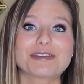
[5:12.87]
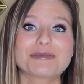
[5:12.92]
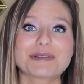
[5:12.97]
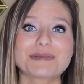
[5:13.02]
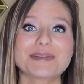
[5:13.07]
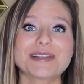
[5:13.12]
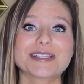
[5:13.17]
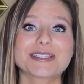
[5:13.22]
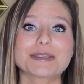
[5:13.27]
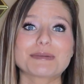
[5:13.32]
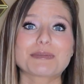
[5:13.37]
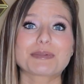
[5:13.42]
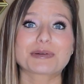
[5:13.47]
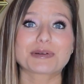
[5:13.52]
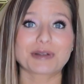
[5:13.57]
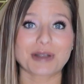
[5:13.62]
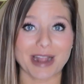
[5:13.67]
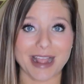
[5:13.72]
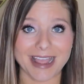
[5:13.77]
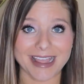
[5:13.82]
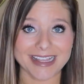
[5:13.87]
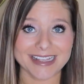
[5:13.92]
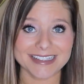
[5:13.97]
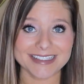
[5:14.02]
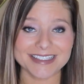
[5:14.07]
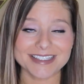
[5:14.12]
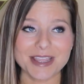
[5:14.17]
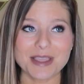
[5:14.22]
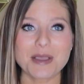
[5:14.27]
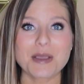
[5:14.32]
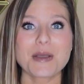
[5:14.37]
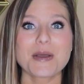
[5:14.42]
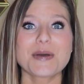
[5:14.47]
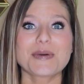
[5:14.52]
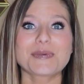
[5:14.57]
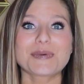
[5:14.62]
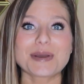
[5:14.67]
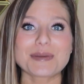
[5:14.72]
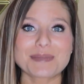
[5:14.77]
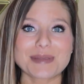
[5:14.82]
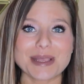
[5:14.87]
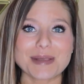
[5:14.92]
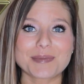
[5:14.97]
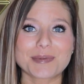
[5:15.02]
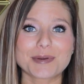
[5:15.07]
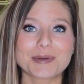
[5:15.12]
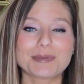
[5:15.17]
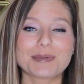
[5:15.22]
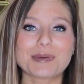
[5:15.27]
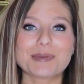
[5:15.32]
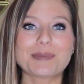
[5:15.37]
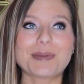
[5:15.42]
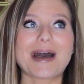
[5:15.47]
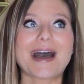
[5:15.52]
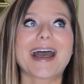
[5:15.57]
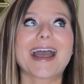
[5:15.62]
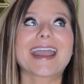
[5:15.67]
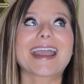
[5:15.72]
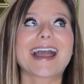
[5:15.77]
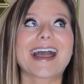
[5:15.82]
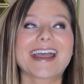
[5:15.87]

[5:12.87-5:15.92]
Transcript: You would be surprised what people will buy.